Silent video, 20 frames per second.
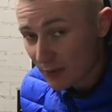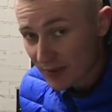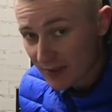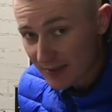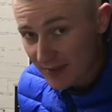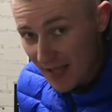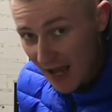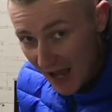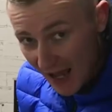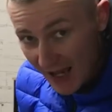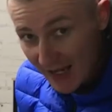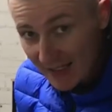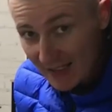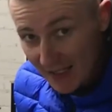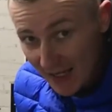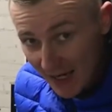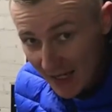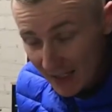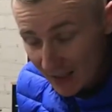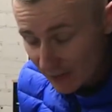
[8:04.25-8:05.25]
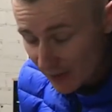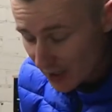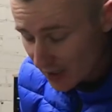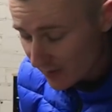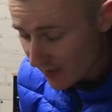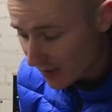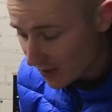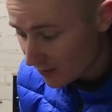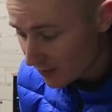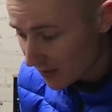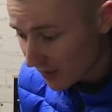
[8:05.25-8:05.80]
would highly, highly recommend them.